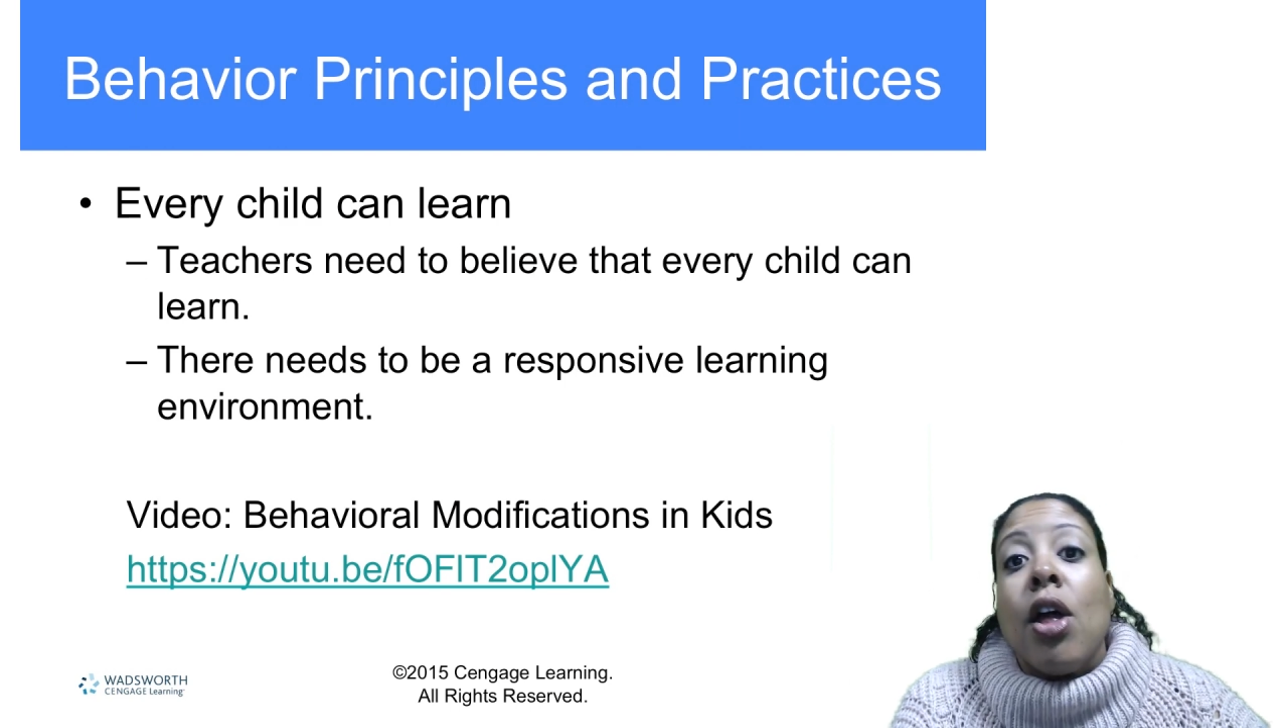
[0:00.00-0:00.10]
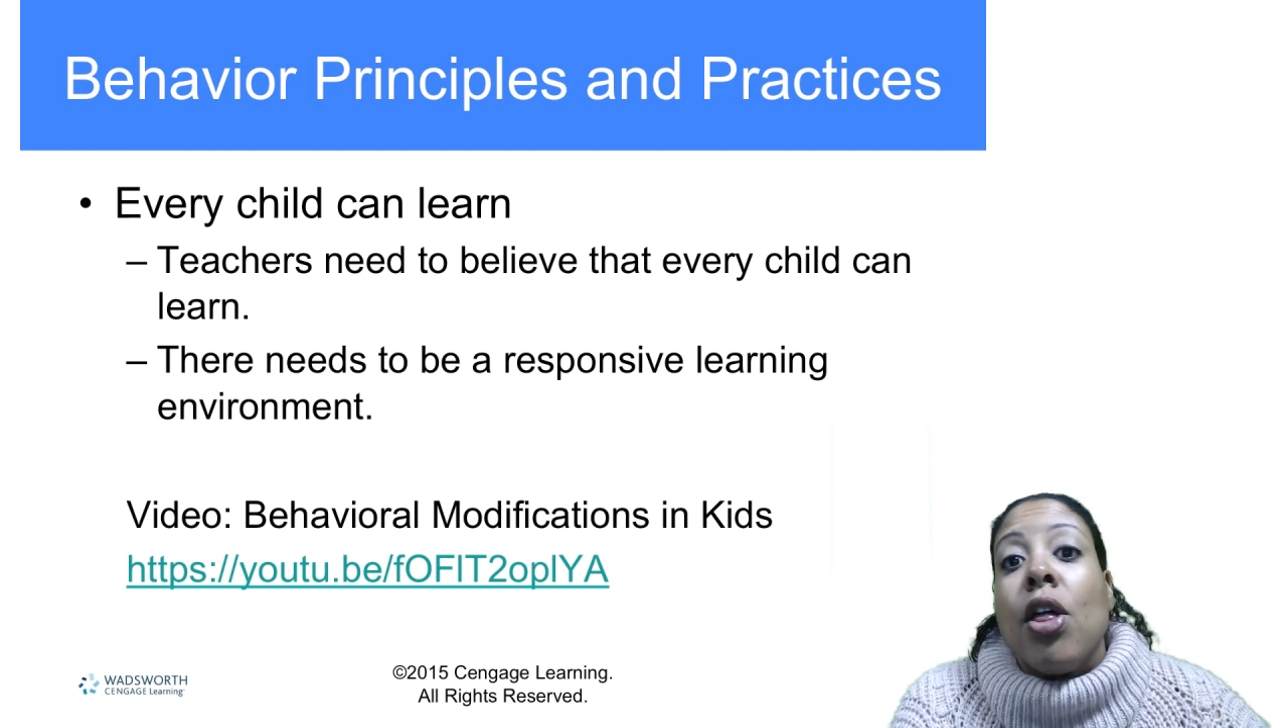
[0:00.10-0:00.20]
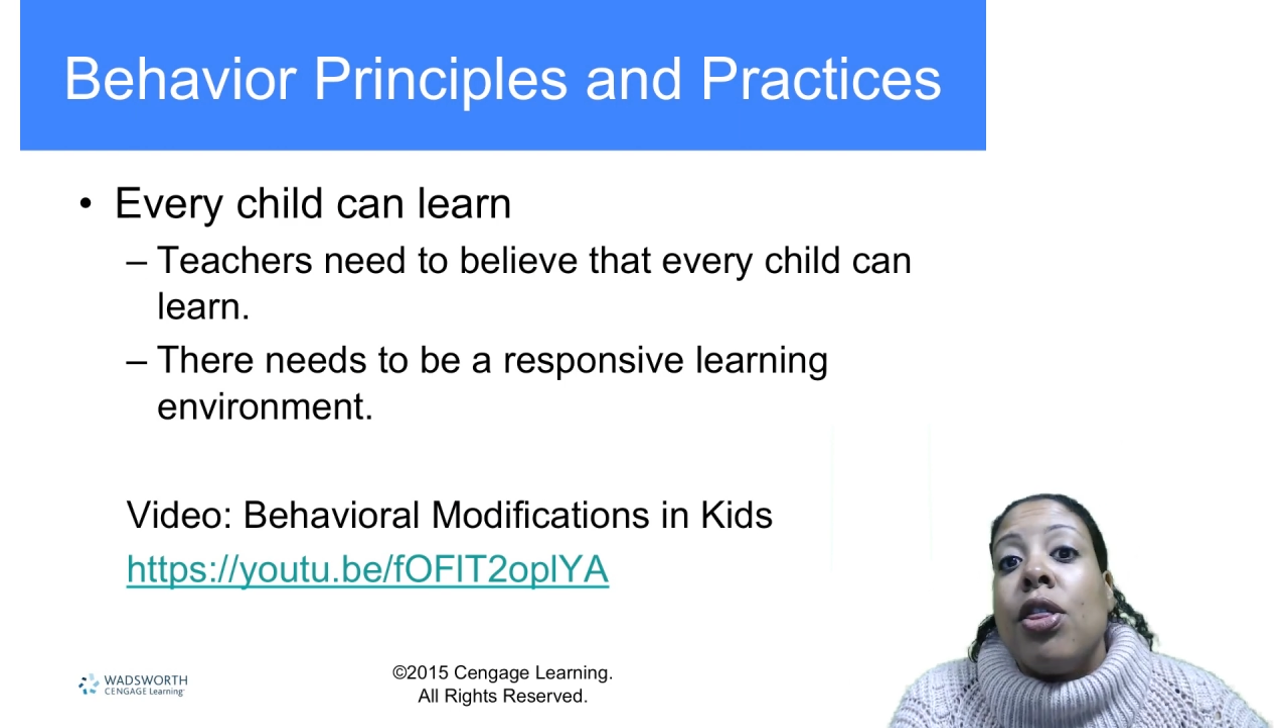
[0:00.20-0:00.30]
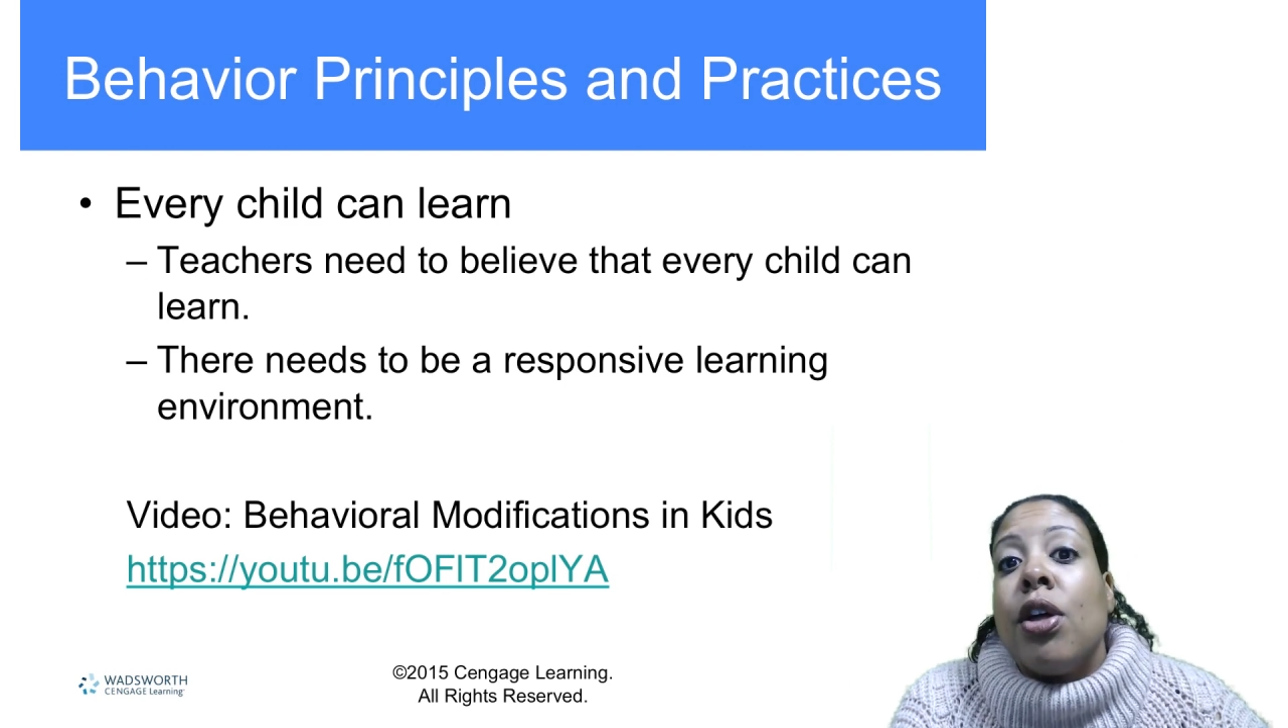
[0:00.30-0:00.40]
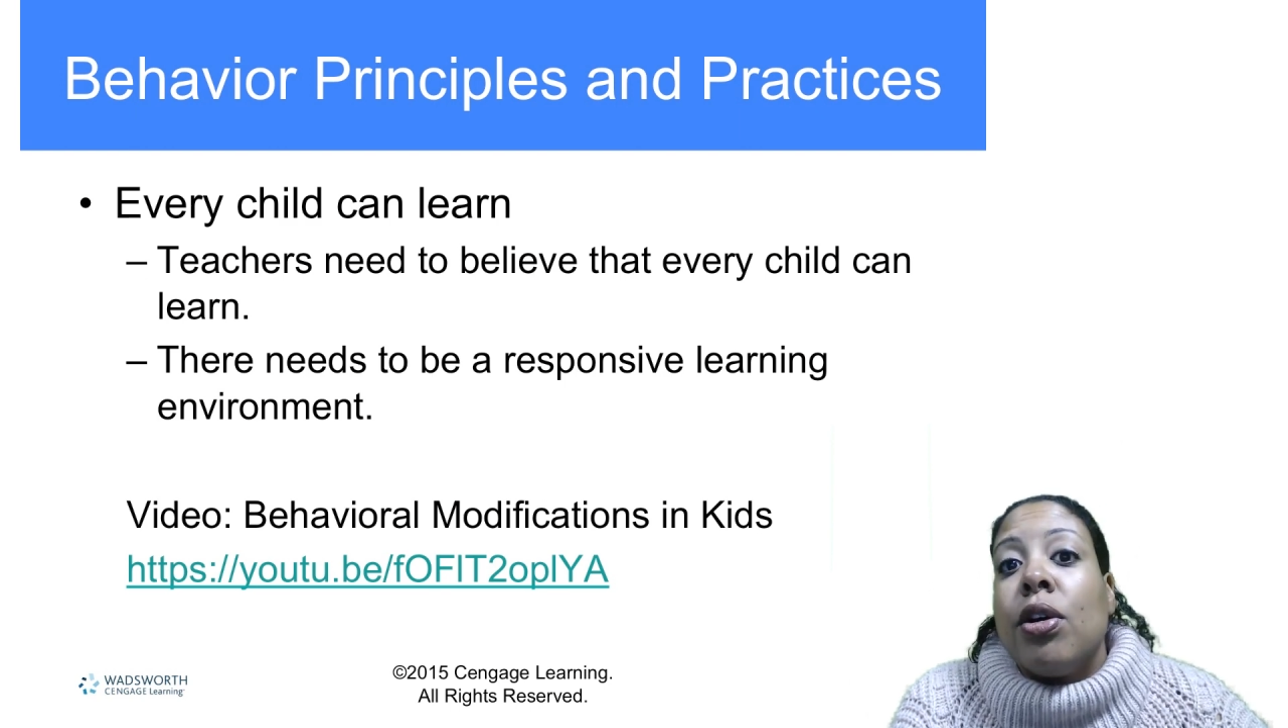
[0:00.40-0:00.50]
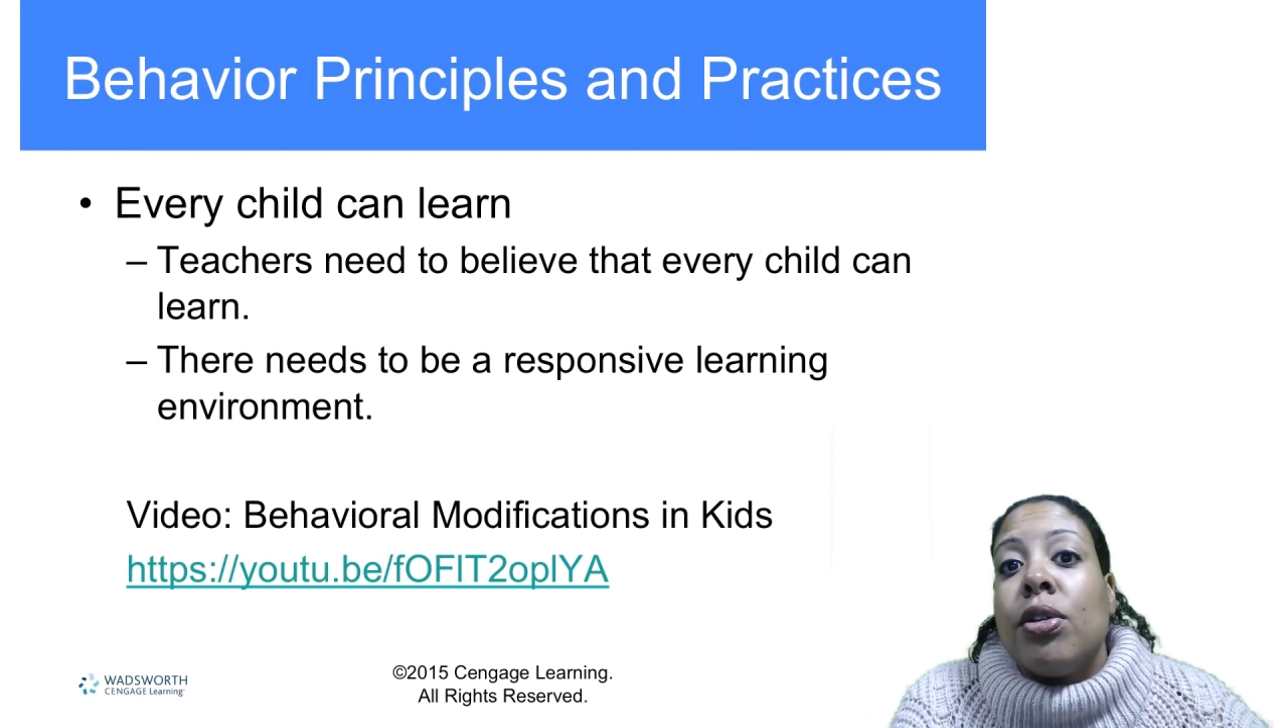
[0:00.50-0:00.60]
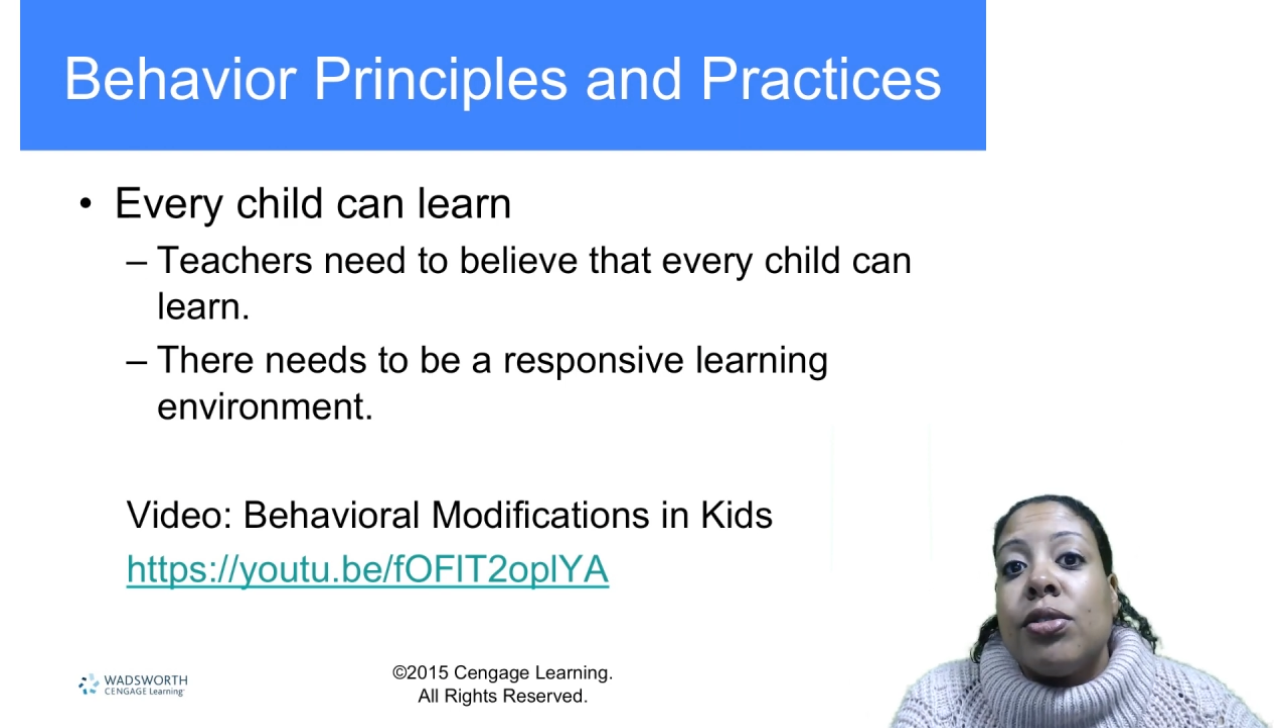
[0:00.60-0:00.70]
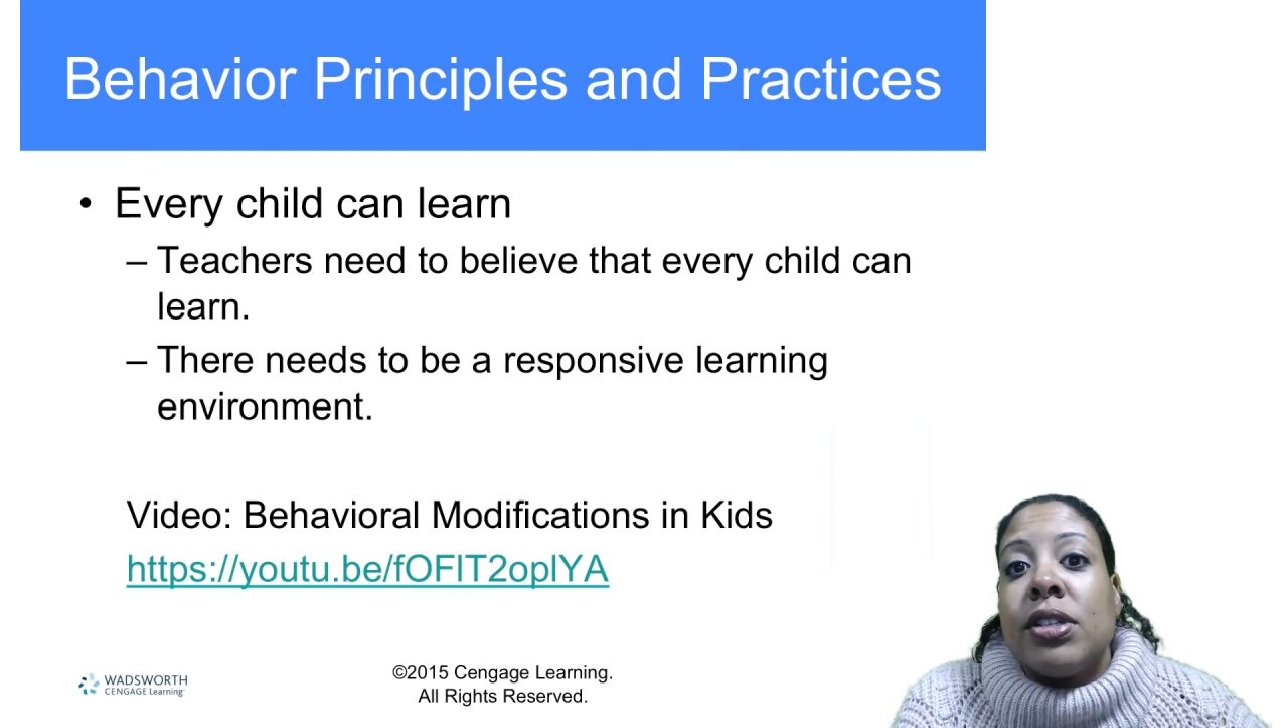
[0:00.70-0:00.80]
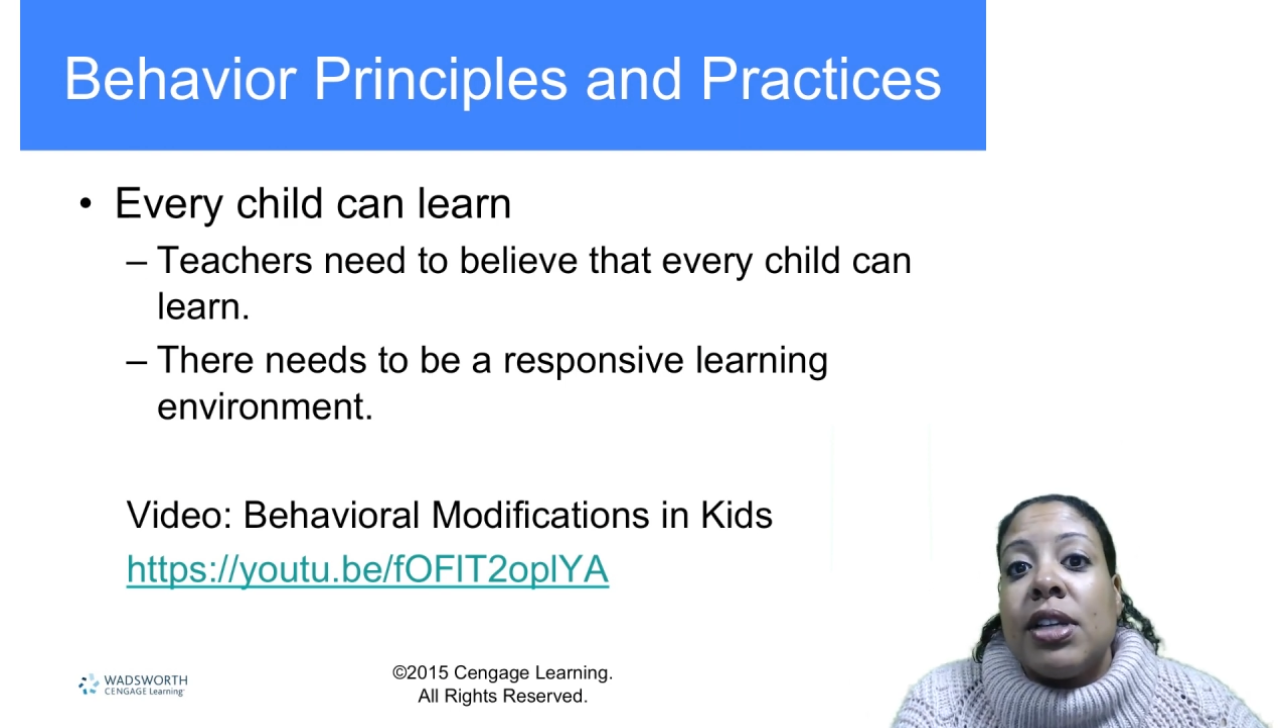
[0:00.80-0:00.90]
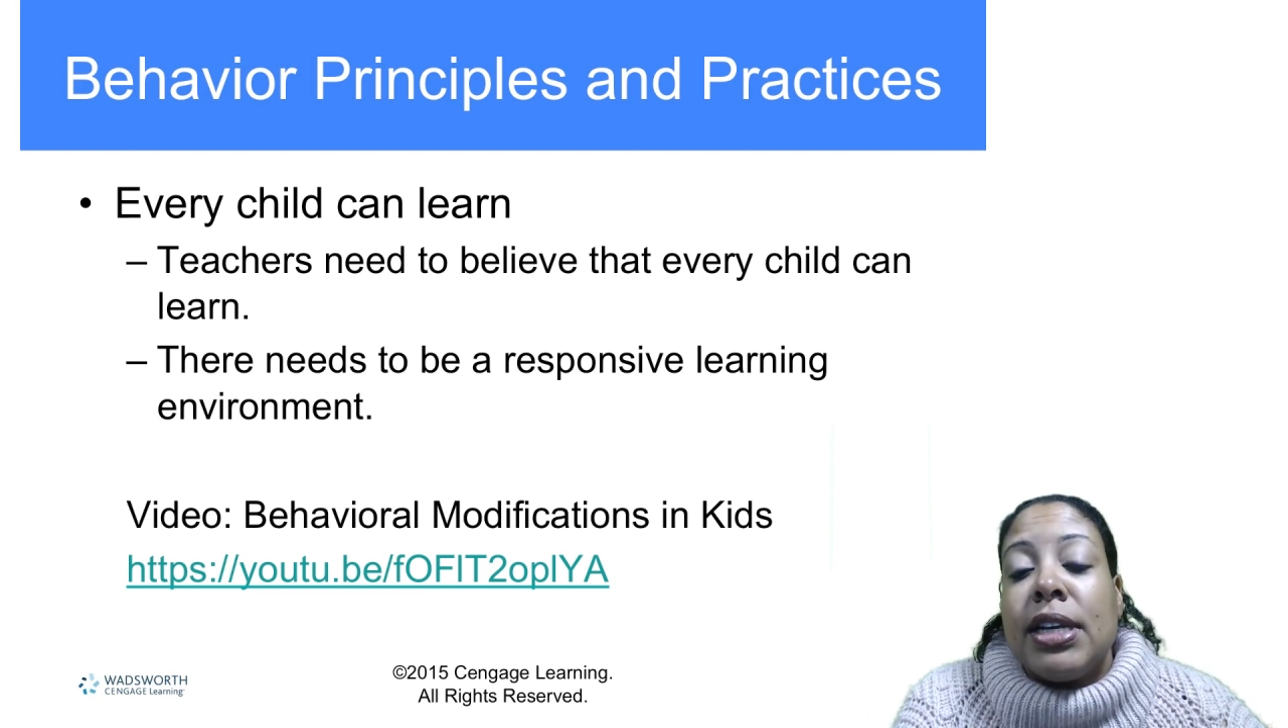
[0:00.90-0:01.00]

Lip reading: Those